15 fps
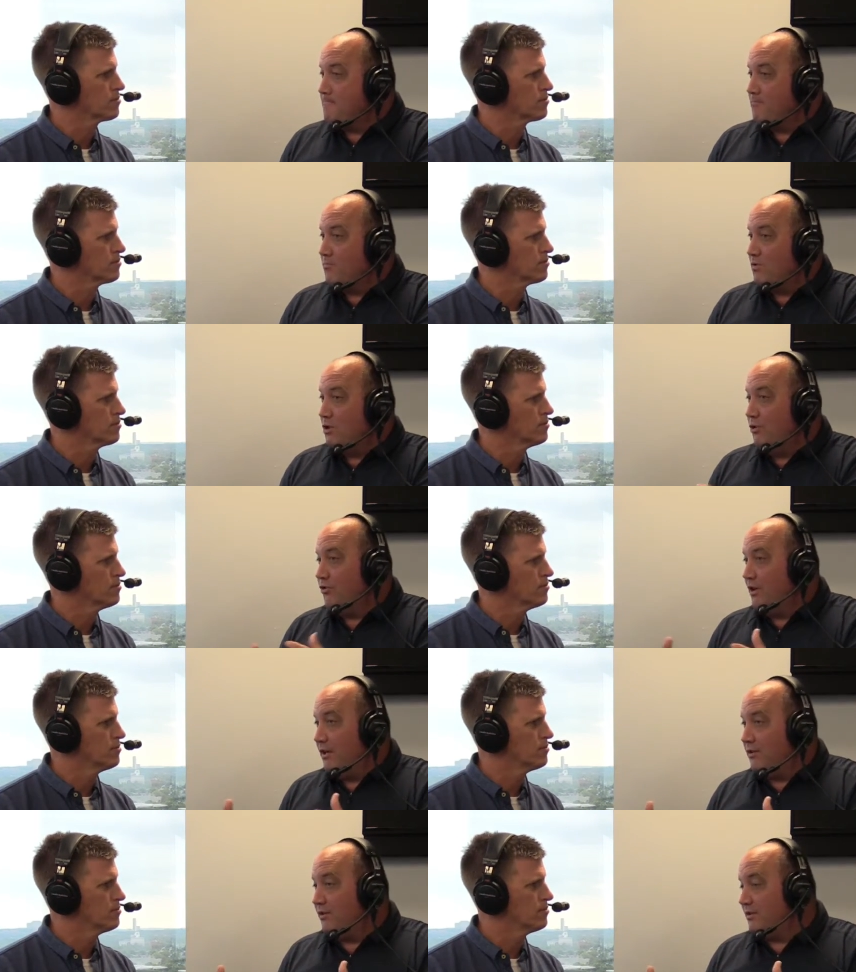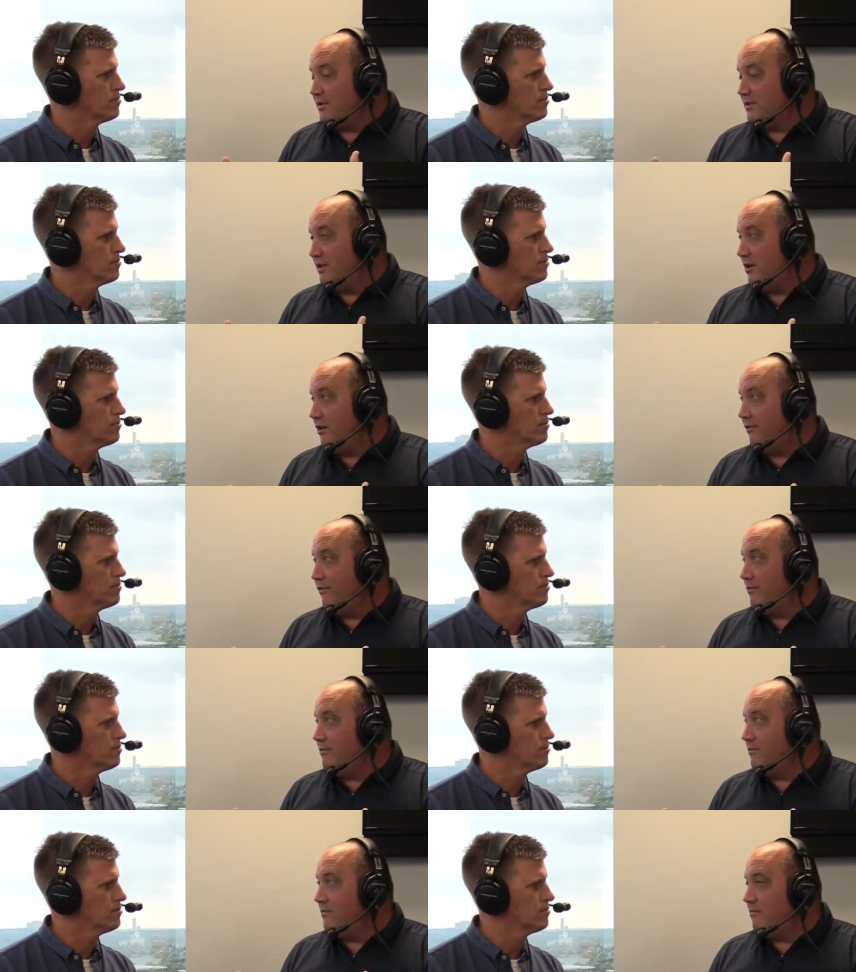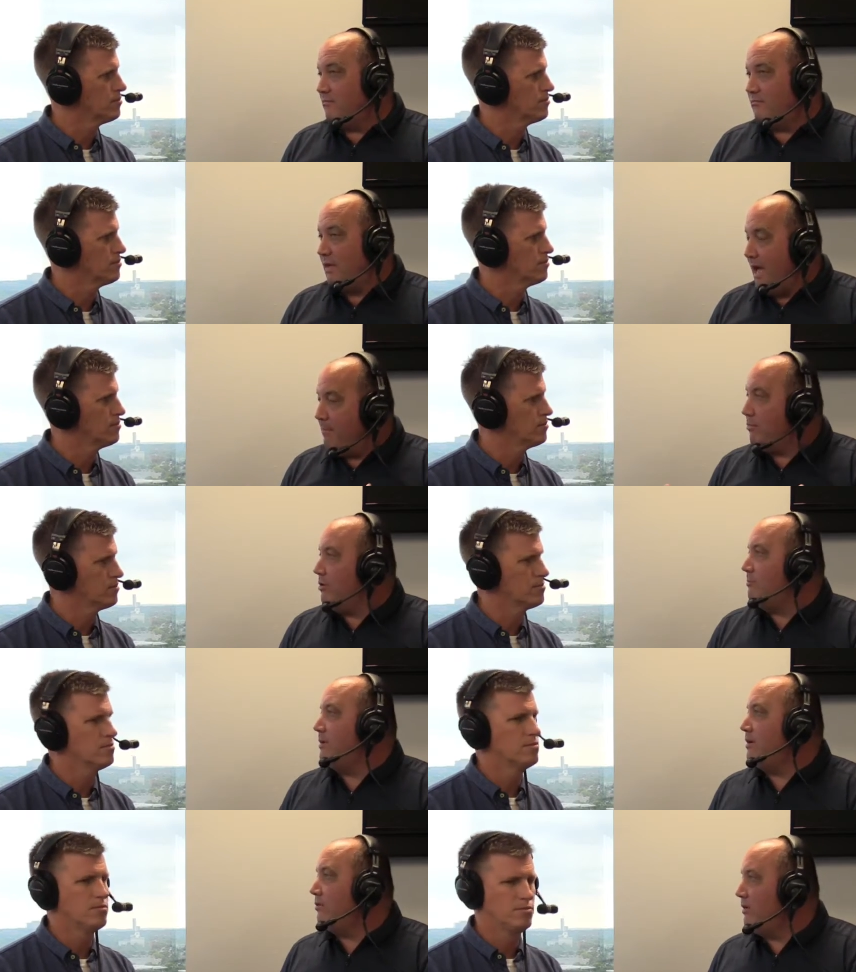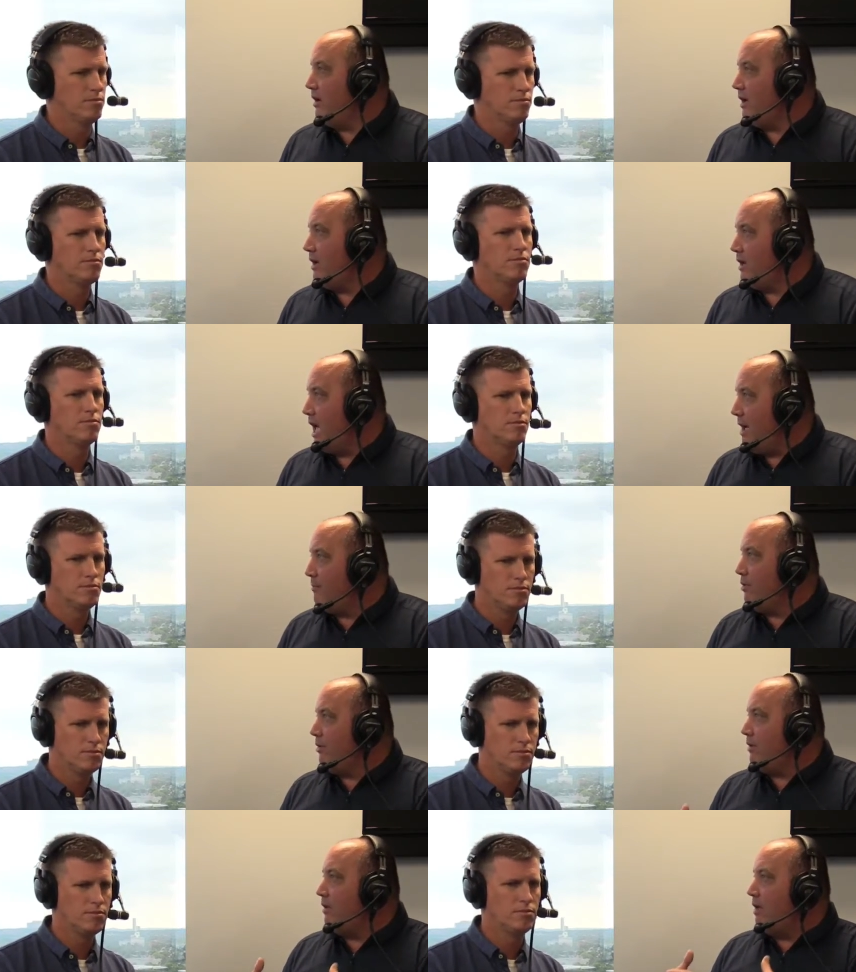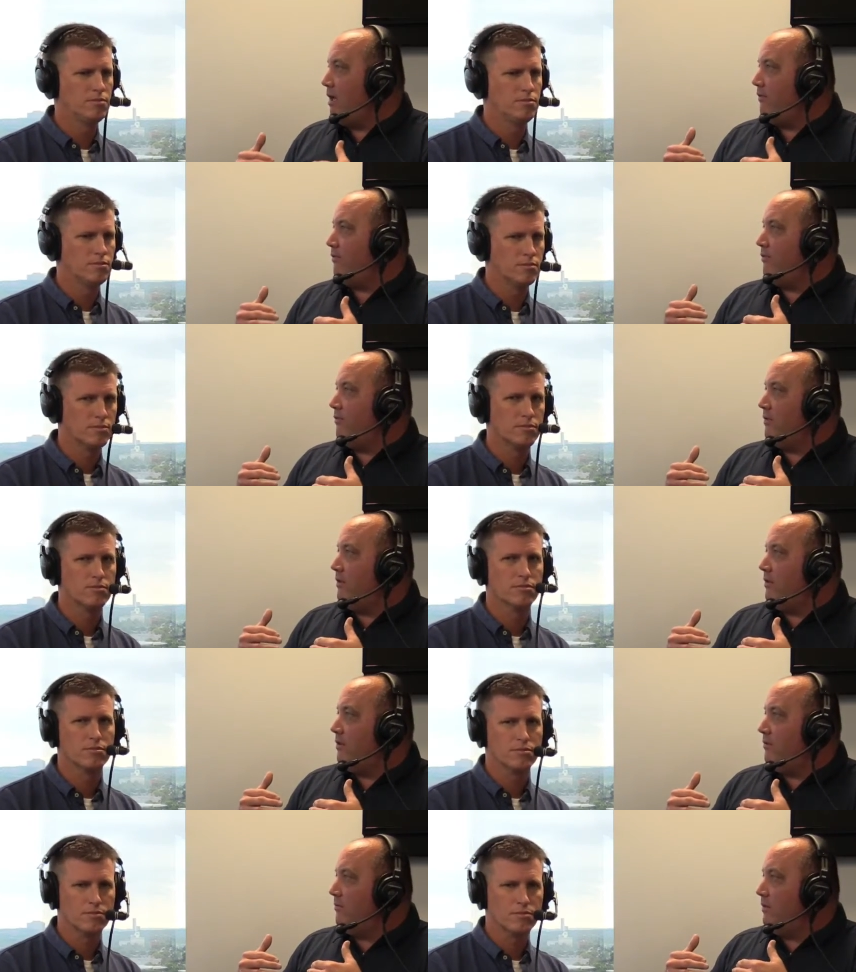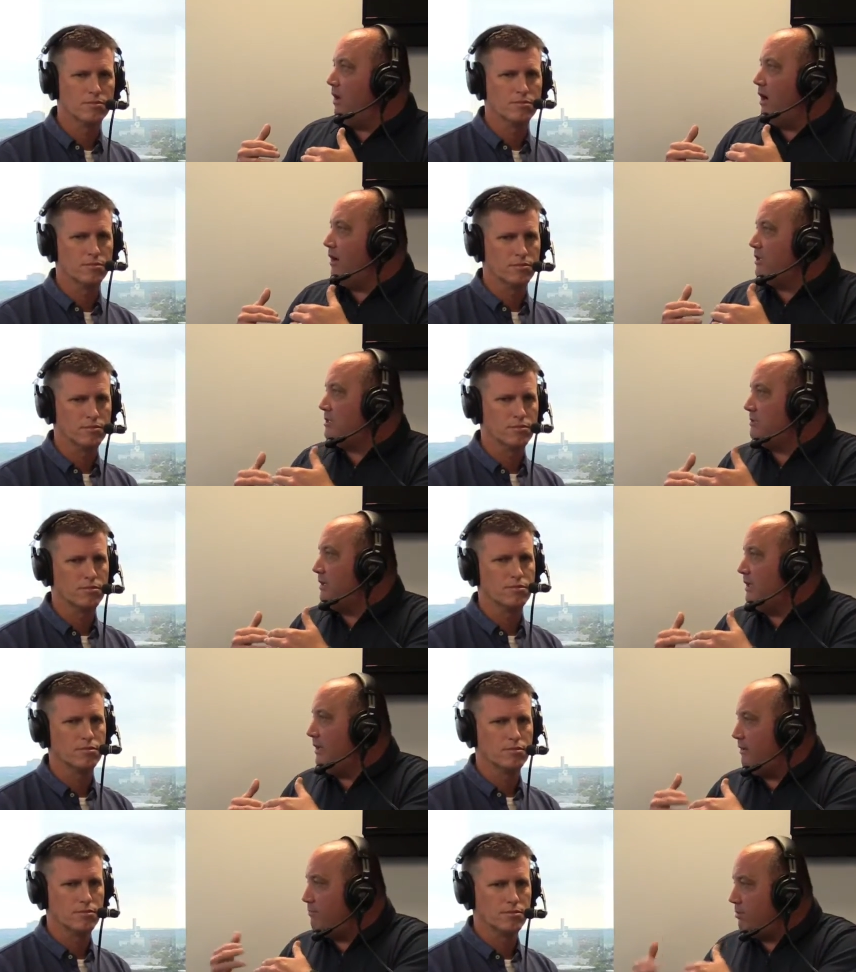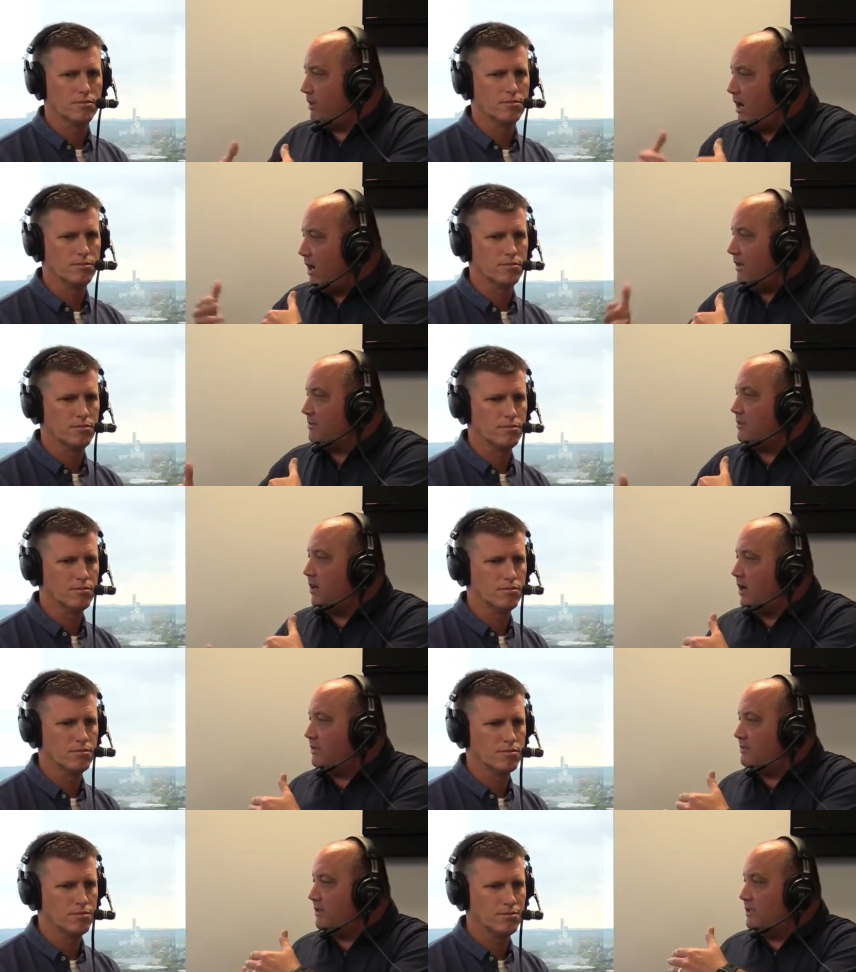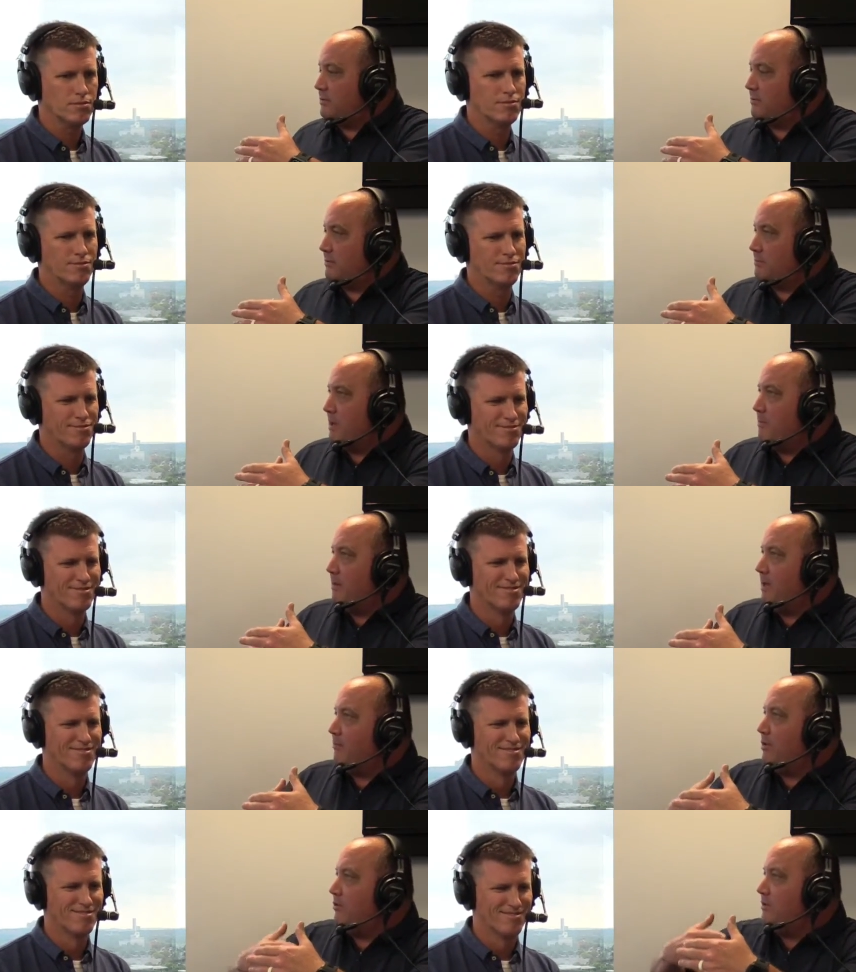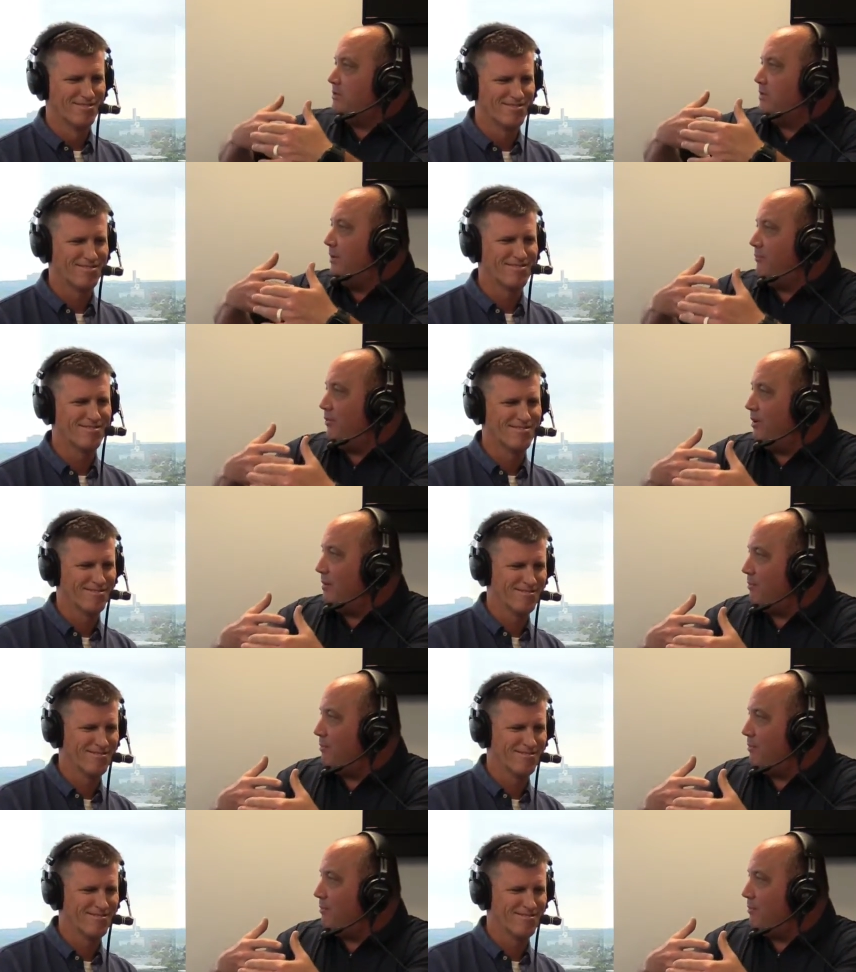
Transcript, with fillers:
Speaker 1: You think to yourself, I'm going to be okay. I'm going to. God has God has caused this because maybe I'm doing something. I'm